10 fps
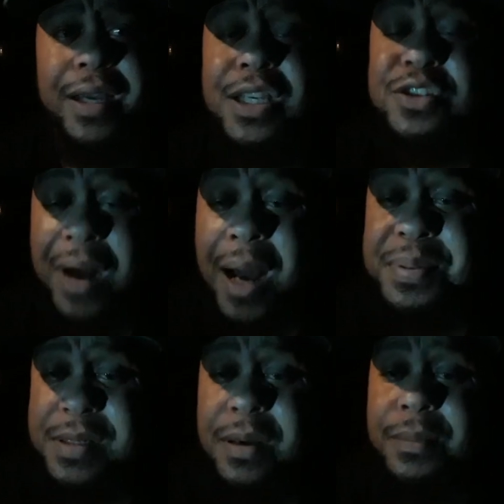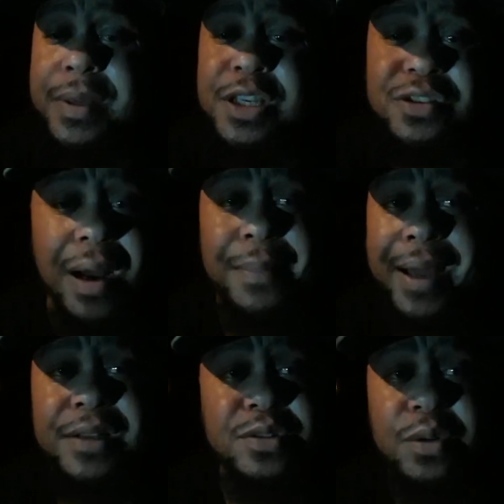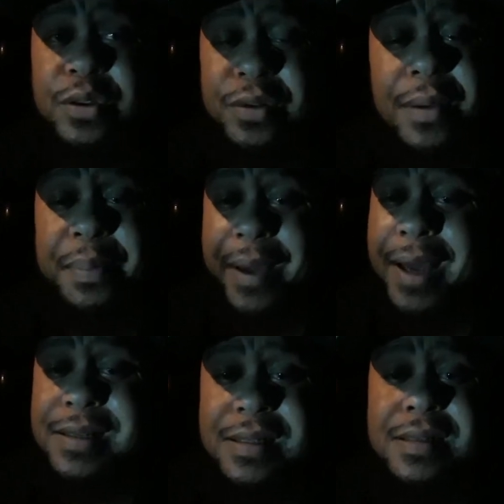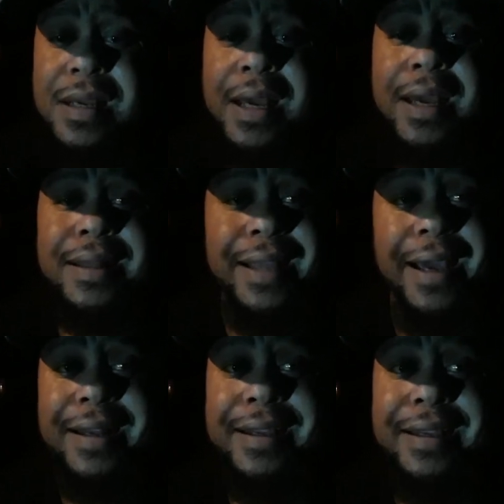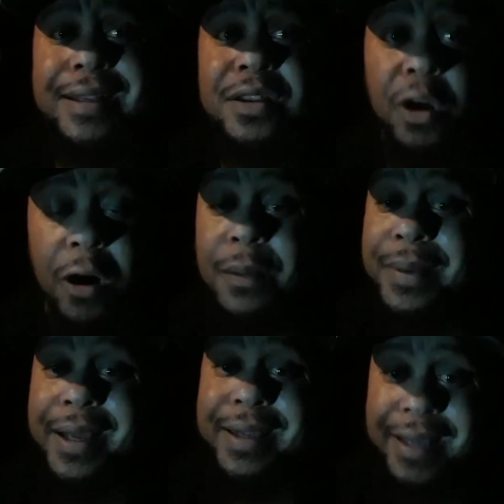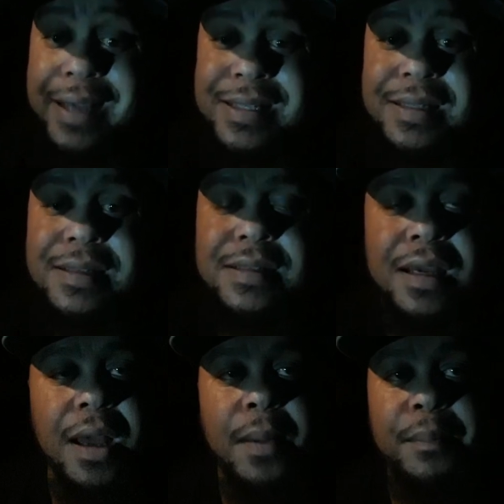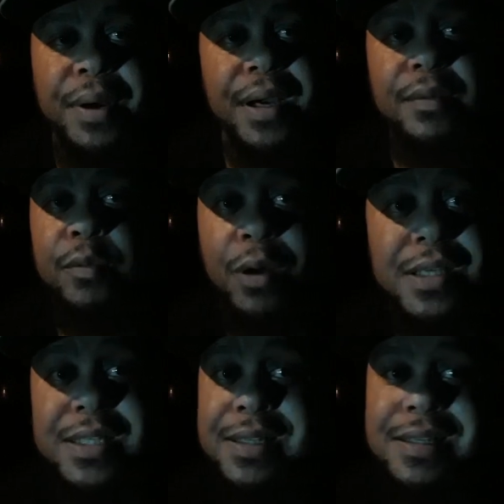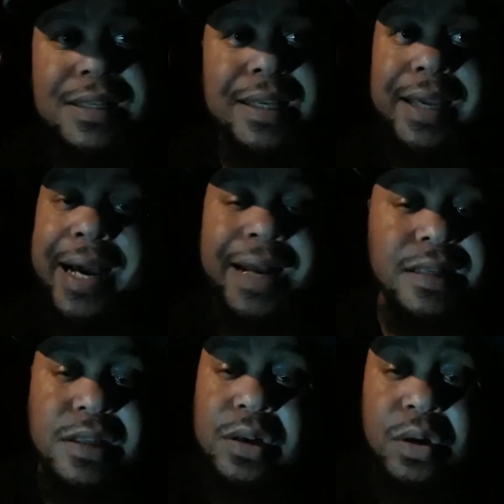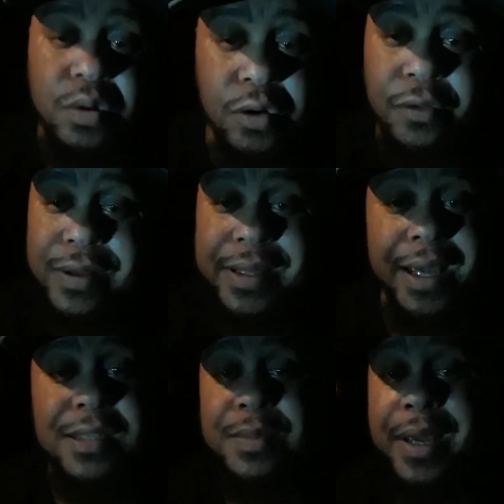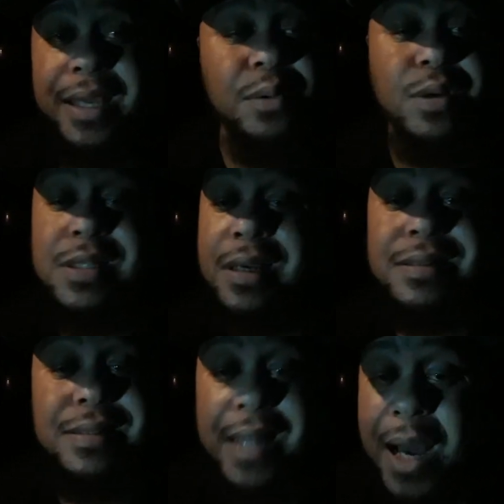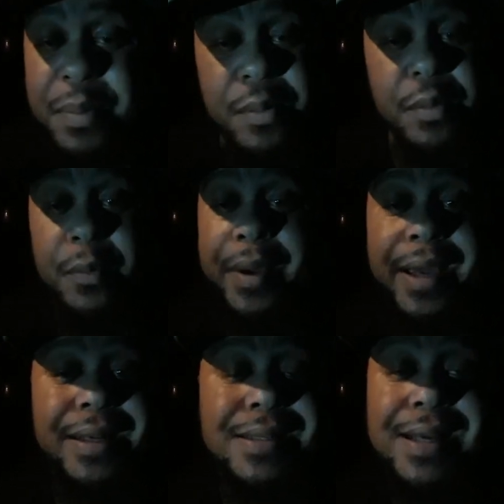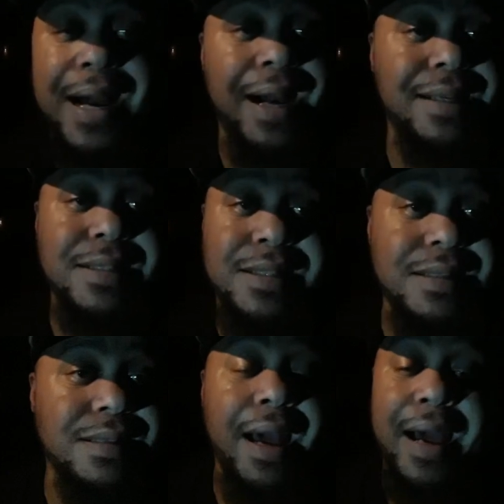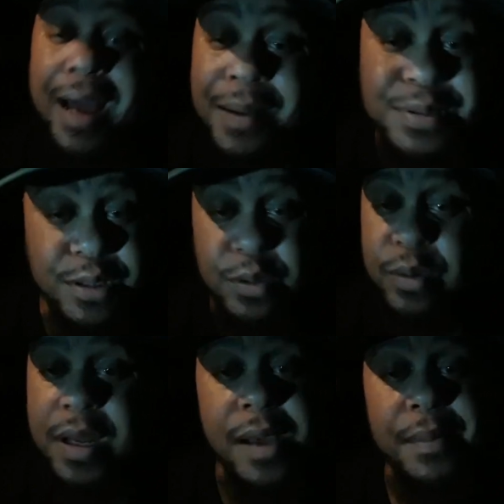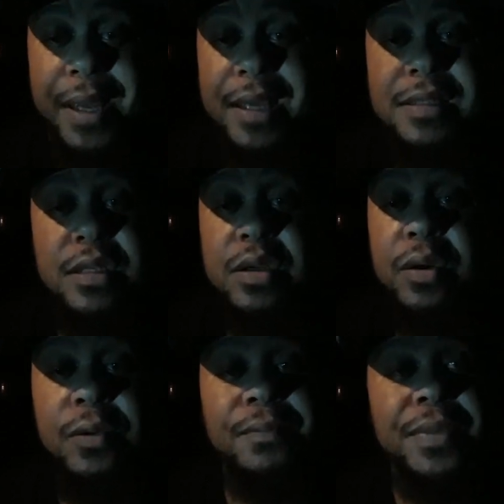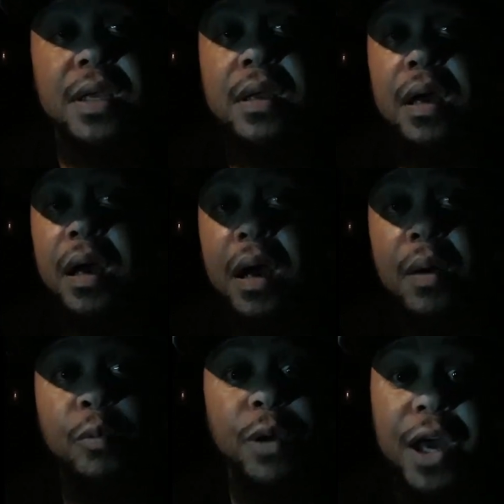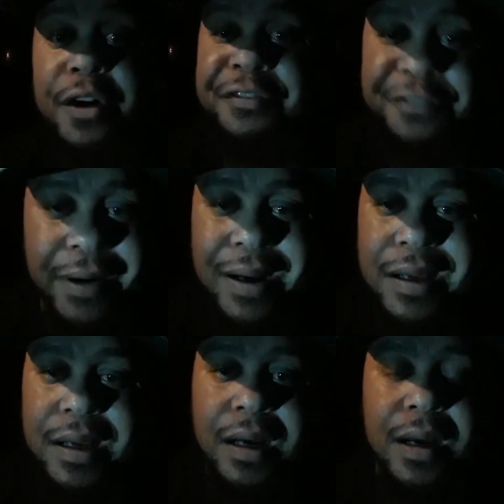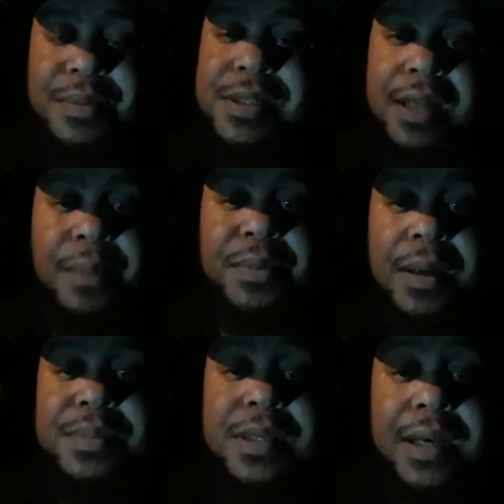because early on, he dropped some. He dropped like 2 or 3 passes that he normally catches. But once he got into the groove of things, man, he was unstoppable, man. This guy is just absolutely amazing, yo. Will Fuller